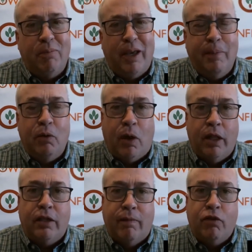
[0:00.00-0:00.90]
maybe
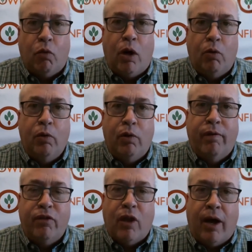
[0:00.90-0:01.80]
relative to what we would
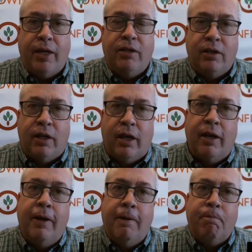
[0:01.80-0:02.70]
have thought uh,
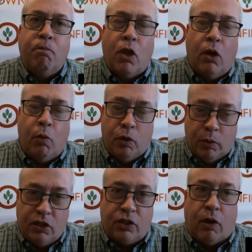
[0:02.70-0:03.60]
when
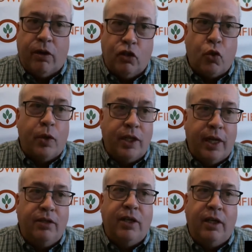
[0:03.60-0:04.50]
we started twenty
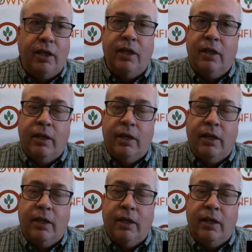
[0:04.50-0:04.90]
eighteen.